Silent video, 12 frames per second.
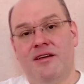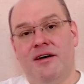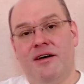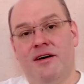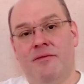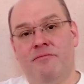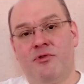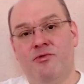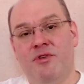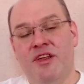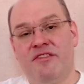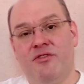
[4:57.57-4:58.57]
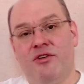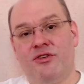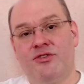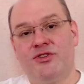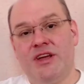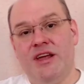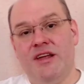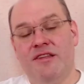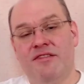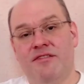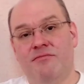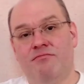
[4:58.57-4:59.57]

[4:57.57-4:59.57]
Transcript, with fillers: um, research is